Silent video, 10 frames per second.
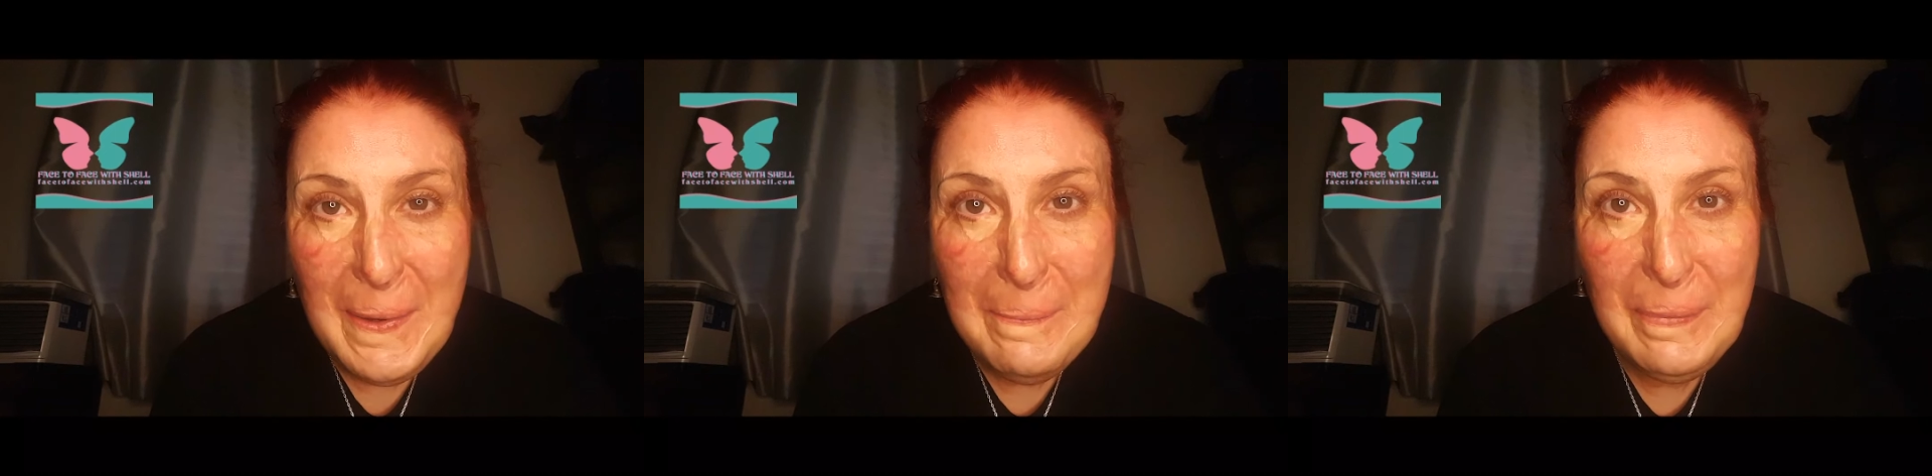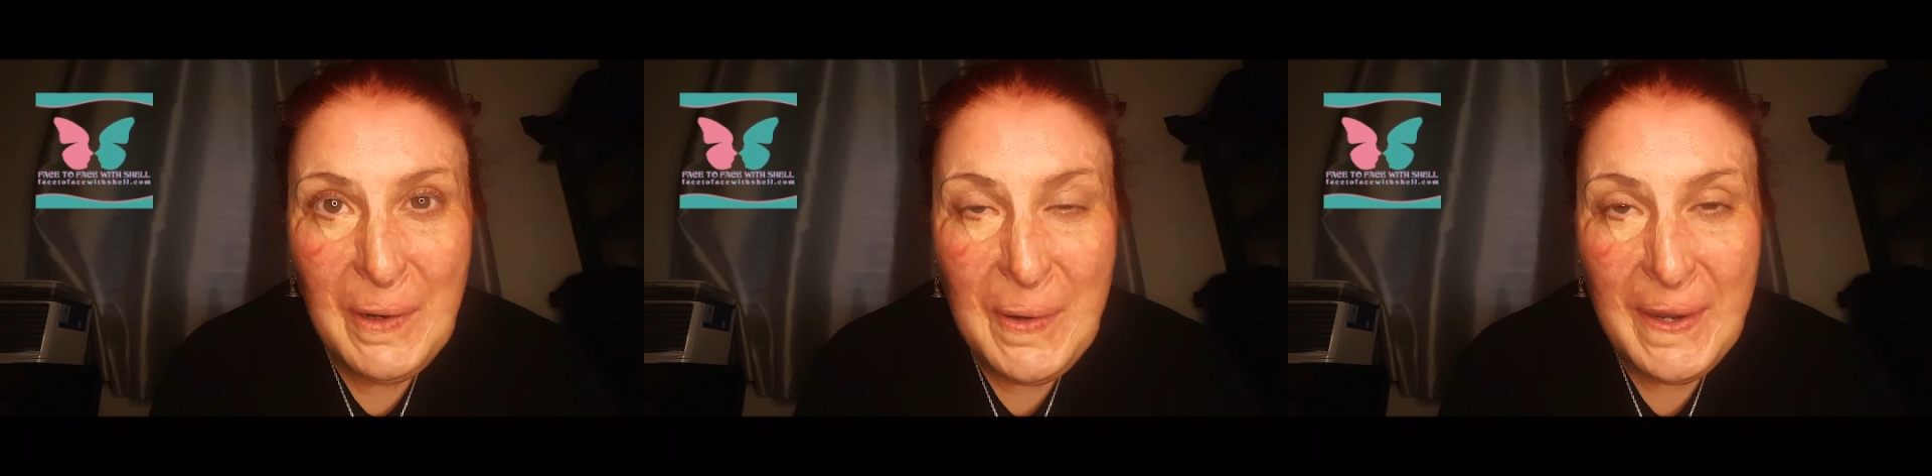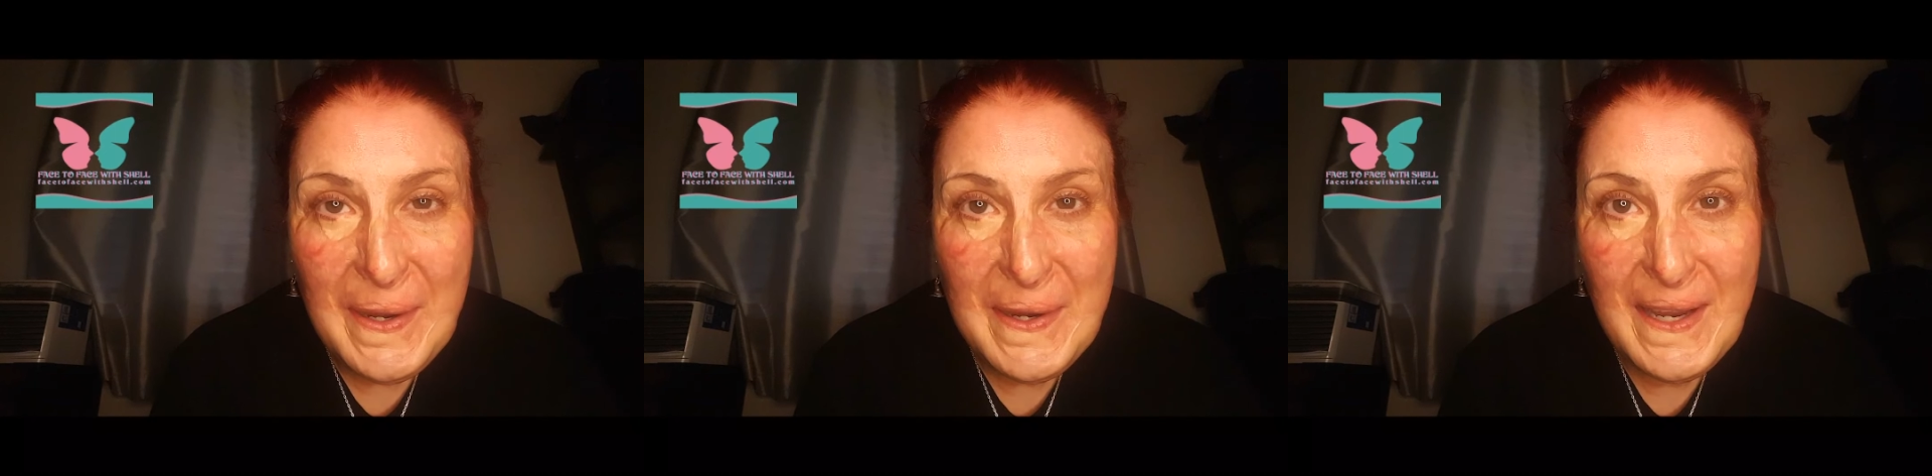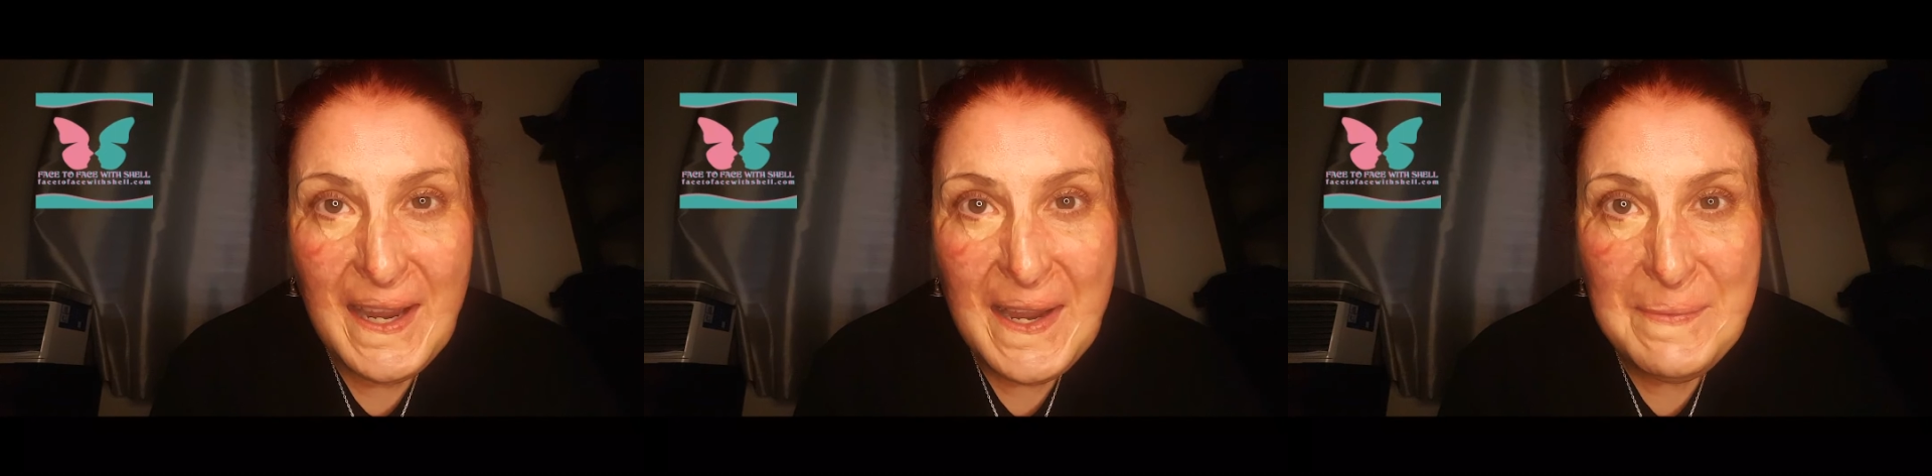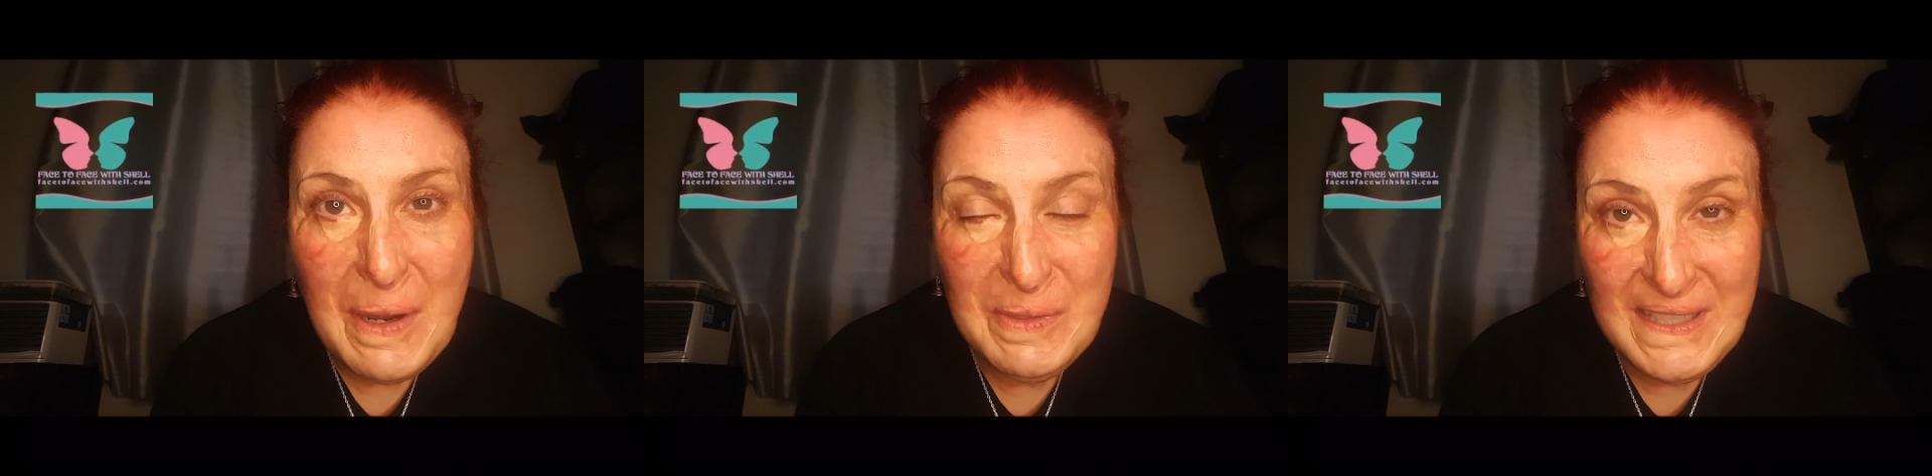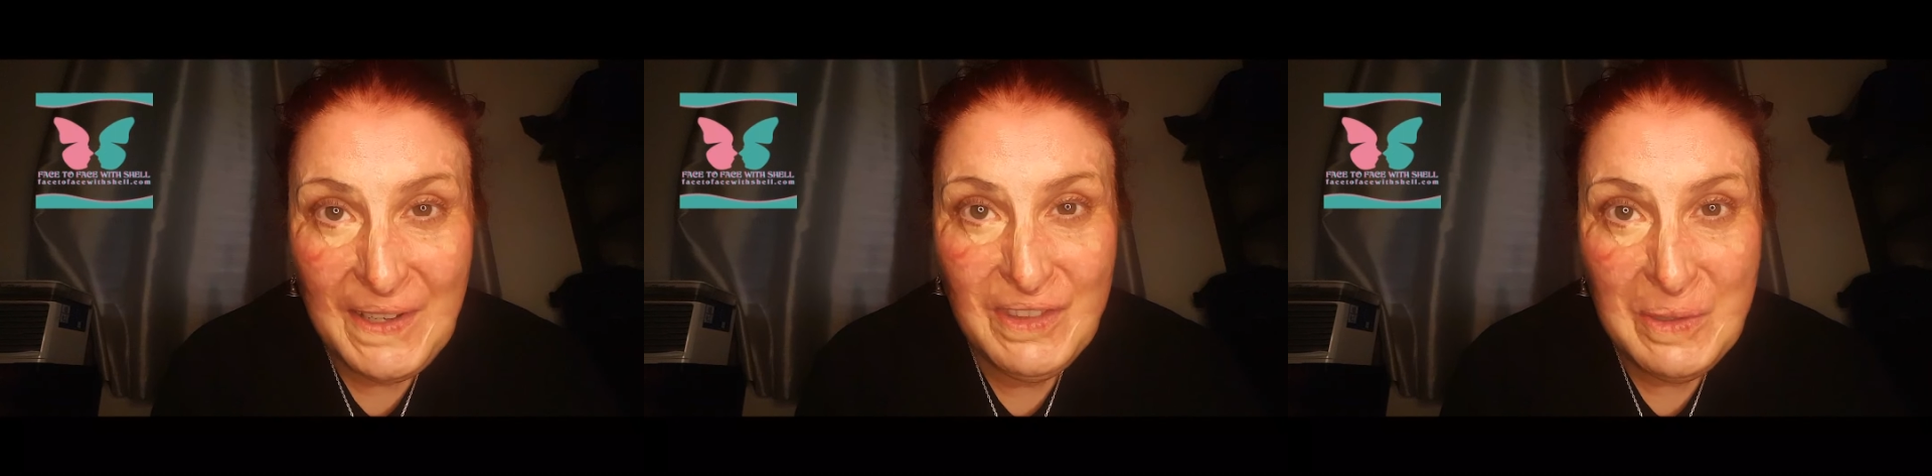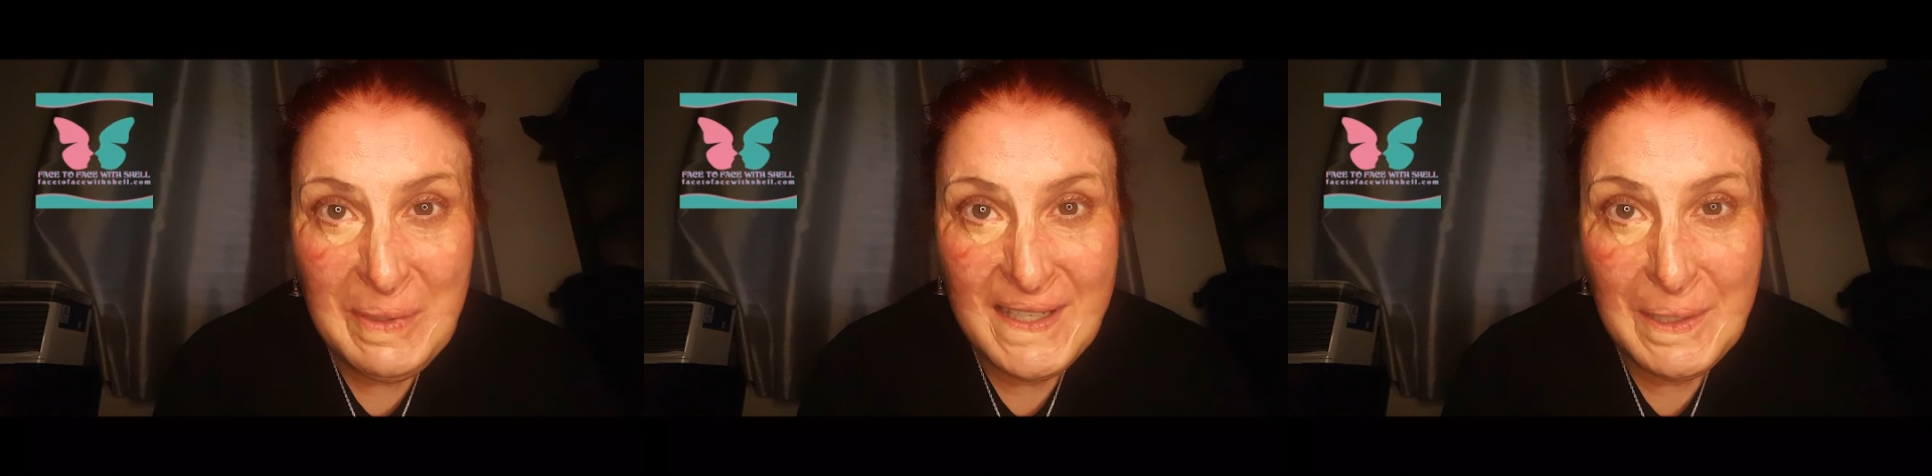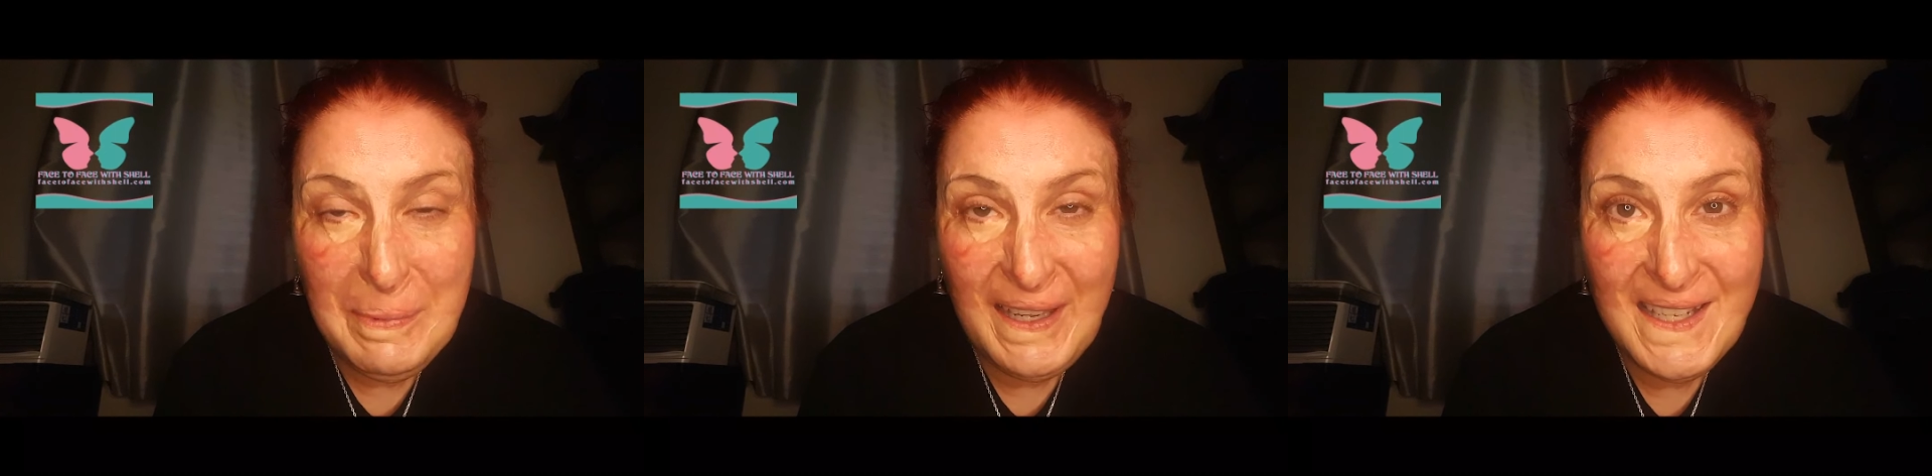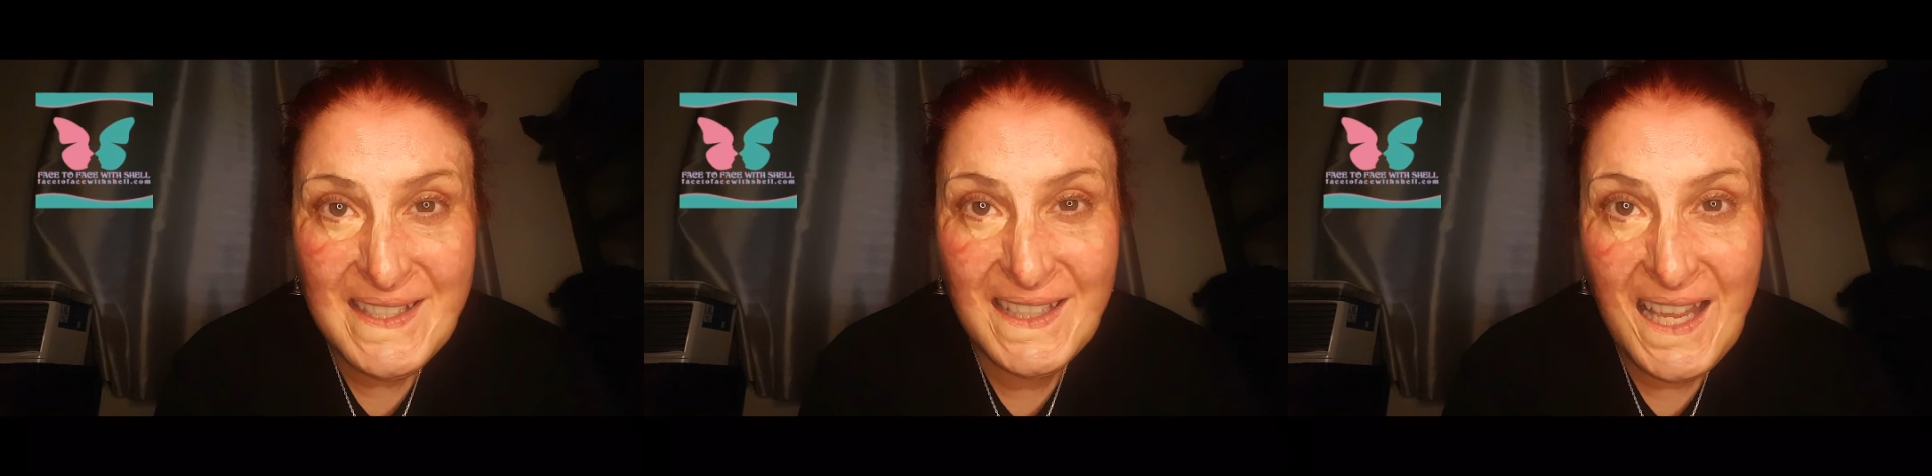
but I was given them as a present